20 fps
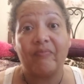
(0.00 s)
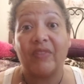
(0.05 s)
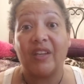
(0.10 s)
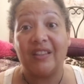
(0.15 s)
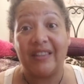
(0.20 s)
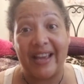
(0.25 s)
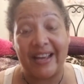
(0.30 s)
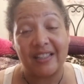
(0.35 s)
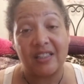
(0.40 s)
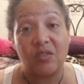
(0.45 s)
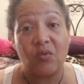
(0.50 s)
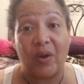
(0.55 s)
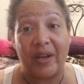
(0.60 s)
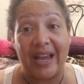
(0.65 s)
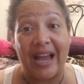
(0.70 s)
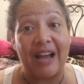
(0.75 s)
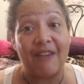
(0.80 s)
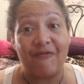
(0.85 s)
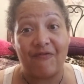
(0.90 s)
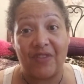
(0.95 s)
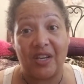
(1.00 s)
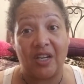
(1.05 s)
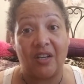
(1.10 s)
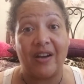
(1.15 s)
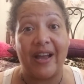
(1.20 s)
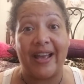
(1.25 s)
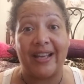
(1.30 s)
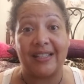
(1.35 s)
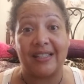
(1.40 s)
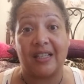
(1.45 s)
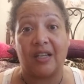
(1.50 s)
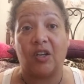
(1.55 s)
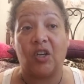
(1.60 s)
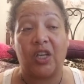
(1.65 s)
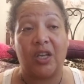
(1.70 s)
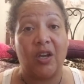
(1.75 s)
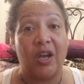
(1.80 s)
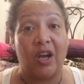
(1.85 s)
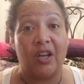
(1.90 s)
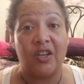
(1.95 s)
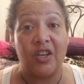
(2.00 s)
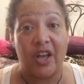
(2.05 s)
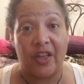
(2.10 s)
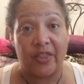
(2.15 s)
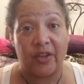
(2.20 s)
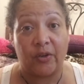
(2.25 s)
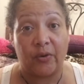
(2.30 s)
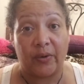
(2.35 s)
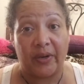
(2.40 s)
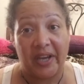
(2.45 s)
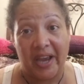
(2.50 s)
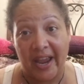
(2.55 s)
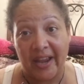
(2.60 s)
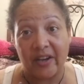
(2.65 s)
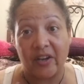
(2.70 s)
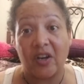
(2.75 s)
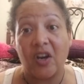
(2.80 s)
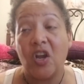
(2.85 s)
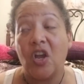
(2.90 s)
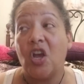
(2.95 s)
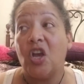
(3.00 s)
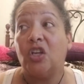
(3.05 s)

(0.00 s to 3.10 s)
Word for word: That's the way I feel as a another creator.